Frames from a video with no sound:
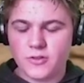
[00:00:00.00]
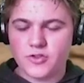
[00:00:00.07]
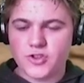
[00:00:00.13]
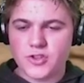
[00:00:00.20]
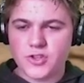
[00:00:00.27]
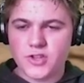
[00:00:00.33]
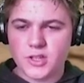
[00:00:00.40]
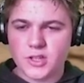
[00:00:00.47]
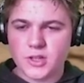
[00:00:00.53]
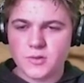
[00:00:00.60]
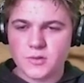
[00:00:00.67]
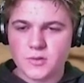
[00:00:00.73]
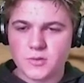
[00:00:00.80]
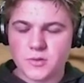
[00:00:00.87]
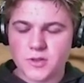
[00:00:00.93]
using the ginseng
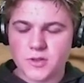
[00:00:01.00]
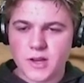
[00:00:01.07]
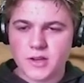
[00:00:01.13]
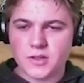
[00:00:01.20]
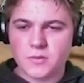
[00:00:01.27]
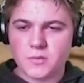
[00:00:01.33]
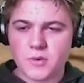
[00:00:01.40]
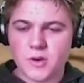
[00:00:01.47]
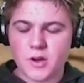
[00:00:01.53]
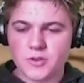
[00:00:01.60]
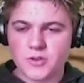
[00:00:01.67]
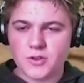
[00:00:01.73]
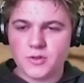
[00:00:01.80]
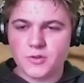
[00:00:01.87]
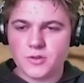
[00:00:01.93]
to protect, but
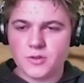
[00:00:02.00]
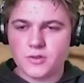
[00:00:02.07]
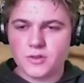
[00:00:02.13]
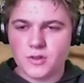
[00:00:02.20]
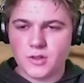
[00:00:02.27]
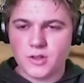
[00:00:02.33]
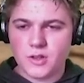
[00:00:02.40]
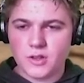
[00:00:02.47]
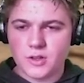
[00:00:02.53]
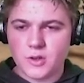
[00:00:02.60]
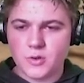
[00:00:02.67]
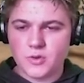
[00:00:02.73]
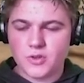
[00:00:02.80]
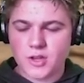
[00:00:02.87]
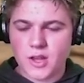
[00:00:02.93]
also
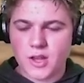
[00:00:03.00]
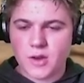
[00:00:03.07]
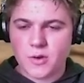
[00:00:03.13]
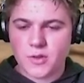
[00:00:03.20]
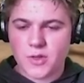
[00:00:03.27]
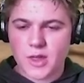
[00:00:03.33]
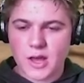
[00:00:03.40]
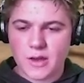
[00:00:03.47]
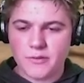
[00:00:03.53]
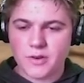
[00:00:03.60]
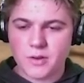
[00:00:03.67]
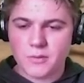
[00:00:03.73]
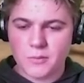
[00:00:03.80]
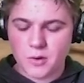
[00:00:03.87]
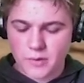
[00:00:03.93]
using it without
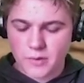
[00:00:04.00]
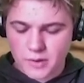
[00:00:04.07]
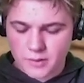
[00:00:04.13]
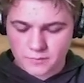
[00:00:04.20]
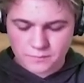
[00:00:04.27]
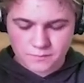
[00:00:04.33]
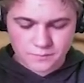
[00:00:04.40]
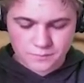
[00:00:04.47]
having to move it.